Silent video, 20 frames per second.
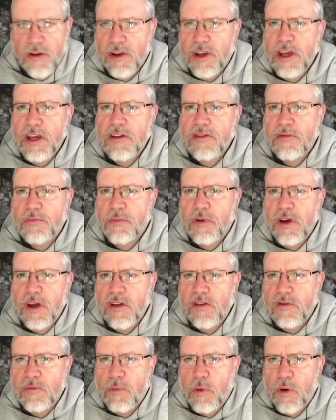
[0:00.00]
kids
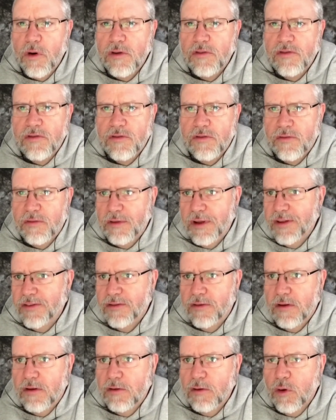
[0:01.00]
playing sports
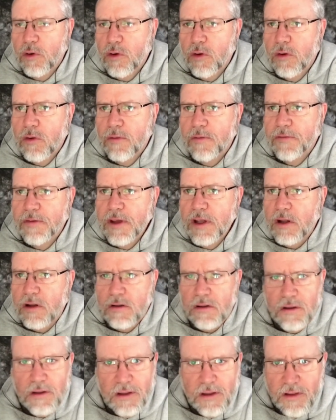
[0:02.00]
at the local field.